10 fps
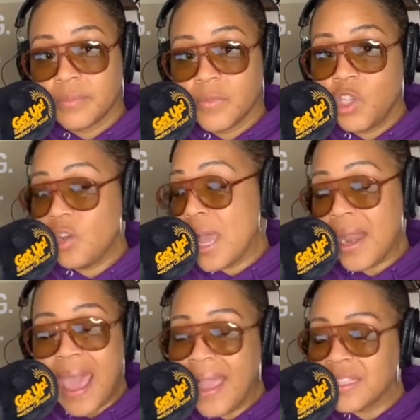You're not
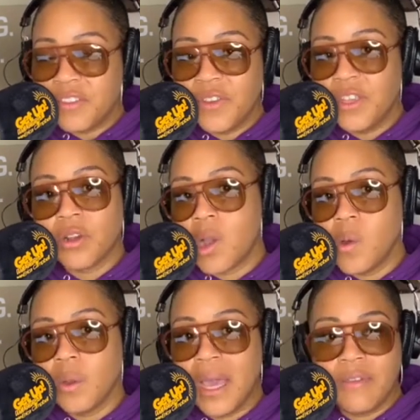active in your
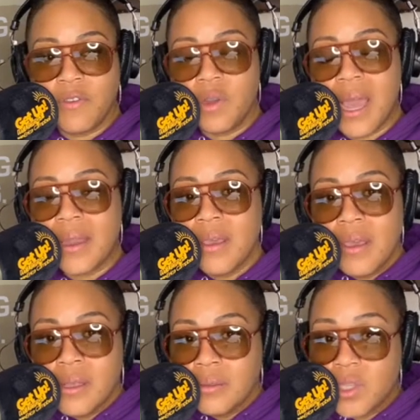own life. You're not
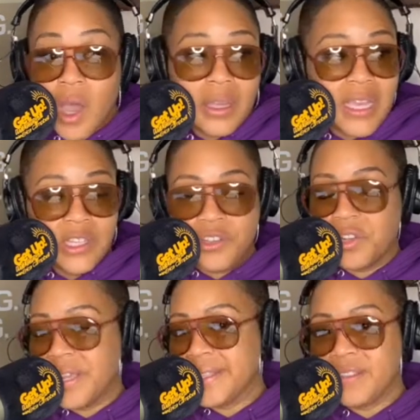talking to your
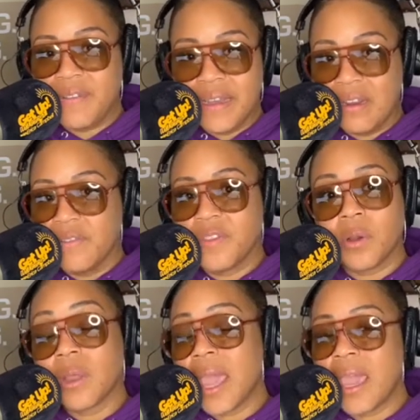kids to find out if they're
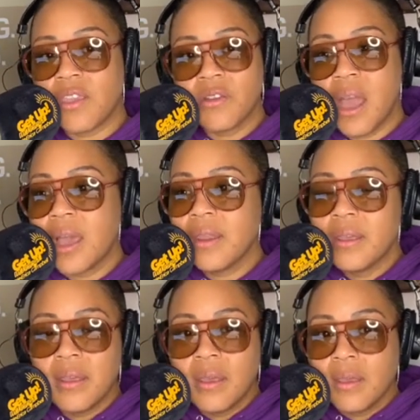okay. You're not
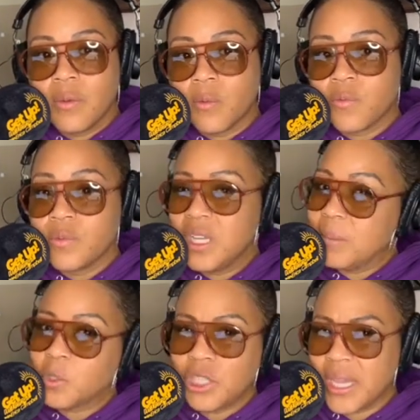
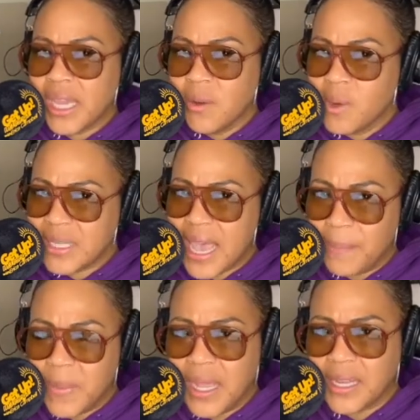double checking what's
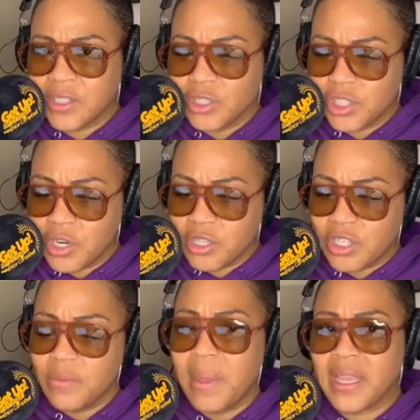happening at your church
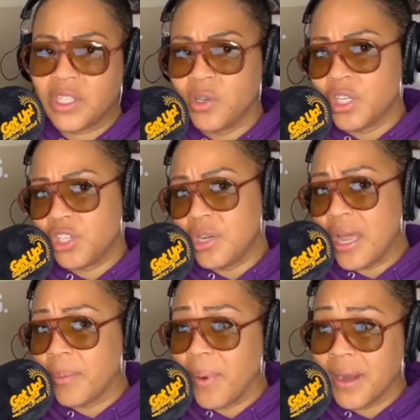to make sure that you're
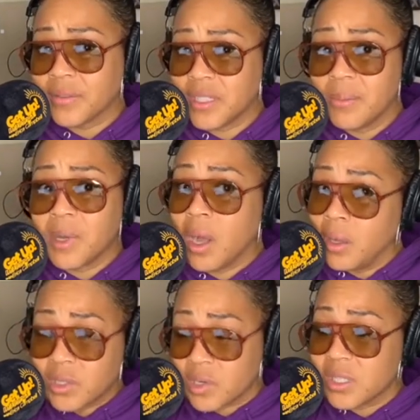not a part of some
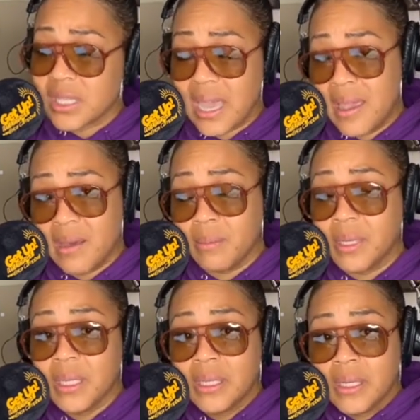cult or scam
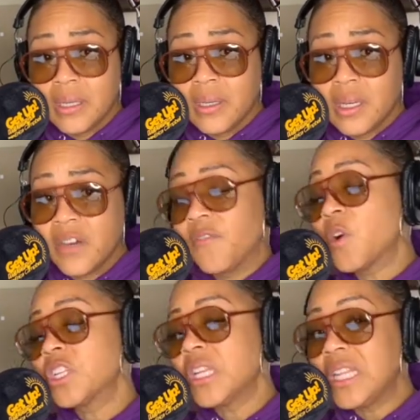
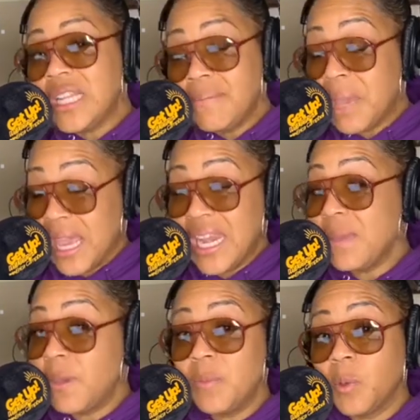Unfortunately, many
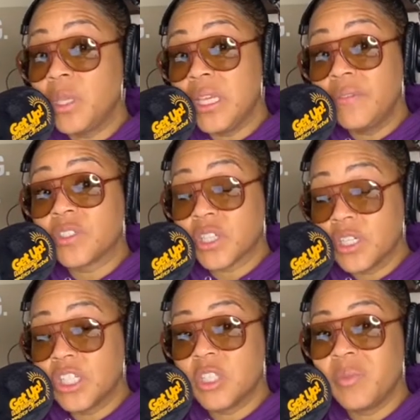people leave
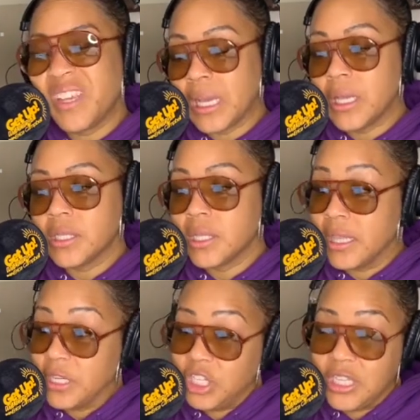churches because
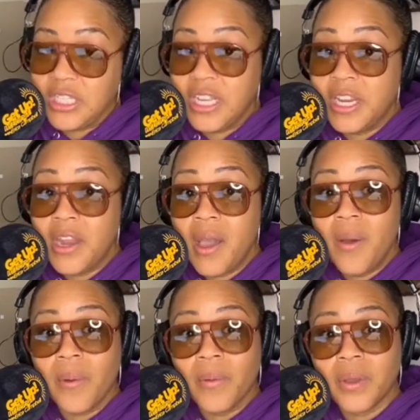they just didn't
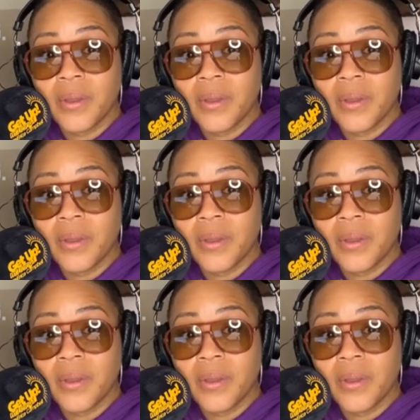know.